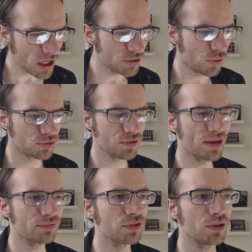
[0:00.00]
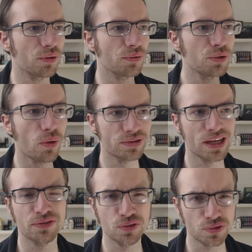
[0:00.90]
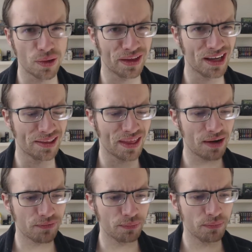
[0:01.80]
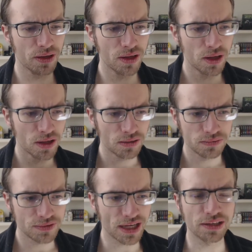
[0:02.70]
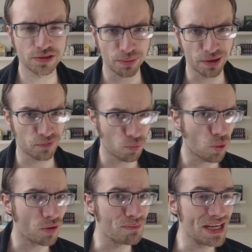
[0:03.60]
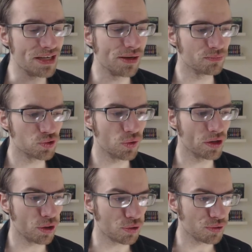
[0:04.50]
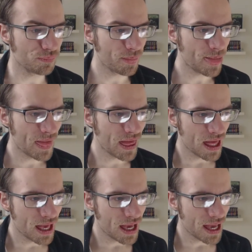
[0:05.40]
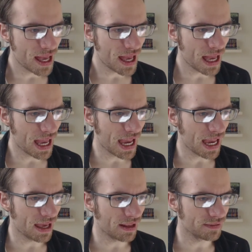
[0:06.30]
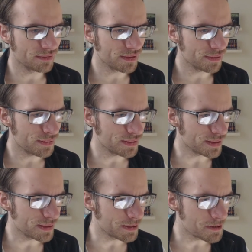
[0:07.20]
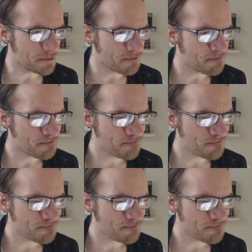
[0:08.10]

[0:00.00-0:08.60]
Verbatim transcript: And you also have to, you know, you always have to do something like that, from taking something from one medium to another. And the